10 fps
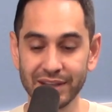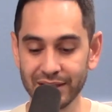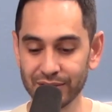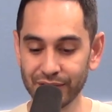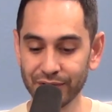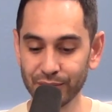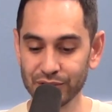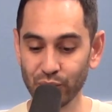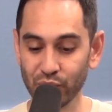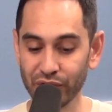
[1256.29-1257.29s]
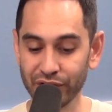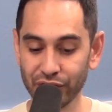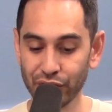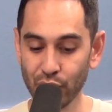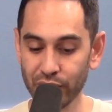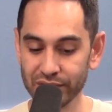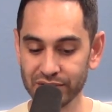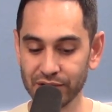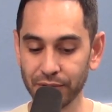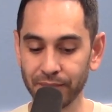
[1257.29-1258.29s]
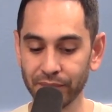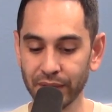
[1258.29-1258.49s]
They even used the word cornerstone.